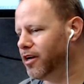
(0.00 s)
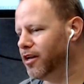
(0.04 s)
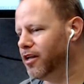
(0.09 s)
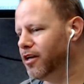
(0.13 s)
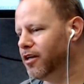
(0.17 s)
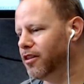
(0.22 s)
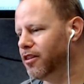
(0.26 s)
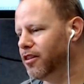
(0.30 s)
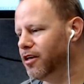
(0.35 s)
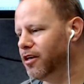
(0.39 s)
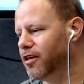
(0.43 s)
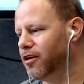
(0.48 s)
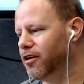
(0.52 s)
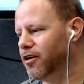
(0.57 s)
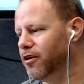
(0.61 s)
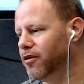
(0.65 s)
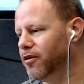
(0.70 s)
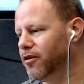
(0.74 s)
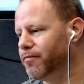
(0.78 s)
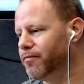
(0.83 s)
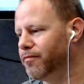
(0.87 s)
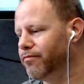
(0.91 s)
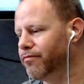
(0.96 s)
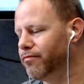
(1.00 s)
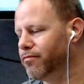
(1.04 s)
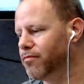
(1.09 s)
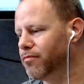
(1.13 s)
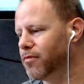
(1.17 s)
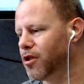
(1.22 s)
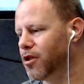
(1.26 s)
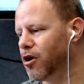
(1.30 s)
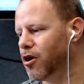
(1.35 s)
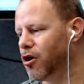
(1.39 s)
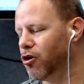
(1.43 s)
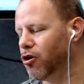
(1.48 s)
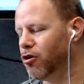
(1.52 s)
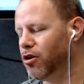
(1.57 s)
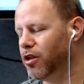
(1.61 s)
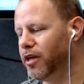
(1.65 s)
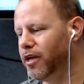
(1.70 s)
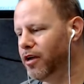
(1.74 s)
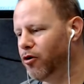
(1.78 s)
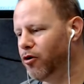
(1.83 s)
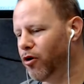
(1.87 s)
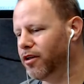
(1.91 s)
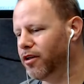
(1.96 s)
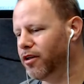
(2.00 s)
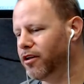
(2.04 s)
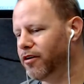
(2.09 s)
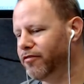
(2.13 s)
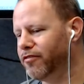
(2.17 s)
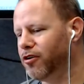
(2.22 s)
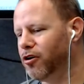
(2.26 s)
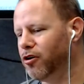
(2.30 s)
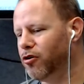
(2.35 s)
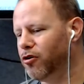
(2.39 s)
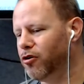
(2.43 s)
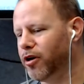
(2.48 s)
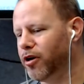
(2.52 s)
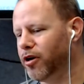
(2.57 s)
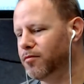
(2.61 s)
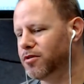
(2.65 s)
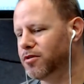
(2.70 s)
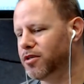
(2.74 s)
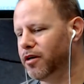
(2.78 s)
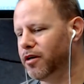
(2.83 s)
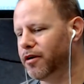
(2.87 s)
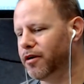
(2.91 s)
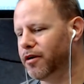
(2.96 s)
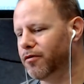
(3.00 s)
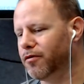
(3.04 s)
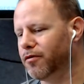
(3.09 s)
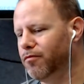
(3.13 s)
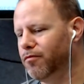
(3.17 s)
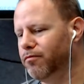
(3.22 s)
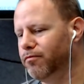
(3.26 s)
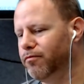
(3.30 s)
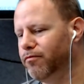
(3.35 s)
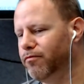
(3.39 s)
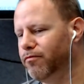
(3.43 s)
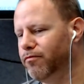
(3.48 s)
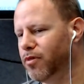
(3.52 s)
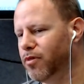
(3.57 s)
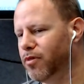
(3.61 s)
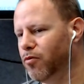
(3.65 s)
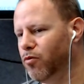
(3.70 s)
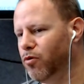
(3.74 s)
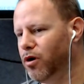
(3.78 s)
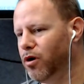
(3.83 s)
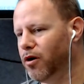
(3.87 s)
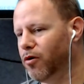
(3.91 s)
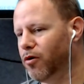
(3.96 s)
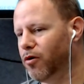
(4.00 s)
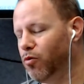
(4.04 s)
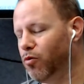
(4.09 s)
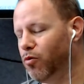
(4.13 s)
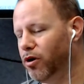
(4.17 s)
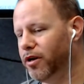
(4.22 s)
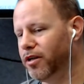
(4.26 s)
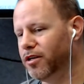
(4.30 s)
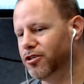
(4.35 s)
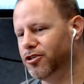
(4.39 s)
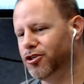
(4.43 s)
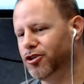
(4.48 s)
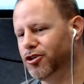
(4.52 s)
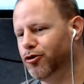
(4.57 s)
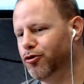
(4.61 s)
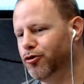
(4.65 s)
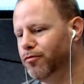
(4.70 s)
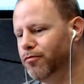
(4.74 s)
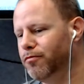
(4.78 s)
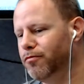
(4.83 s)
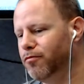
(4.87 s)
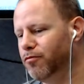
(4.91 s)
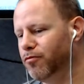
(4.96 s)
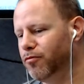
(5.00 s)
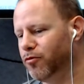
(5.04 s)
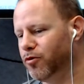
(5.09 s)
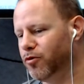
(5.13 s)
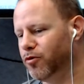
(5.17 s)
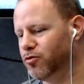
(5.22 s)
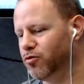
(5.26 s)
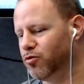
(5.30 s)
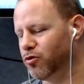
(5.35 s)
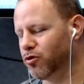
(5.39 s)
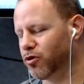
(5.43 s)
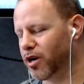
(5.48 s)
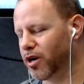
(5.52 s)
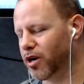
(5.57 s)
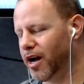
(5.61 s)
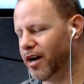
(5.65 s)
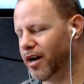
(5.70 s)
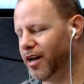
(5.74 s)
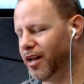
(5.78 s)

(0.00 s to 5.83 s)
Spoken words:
any of the early Grand Theft Auto games, like 1 and 2, which were kind of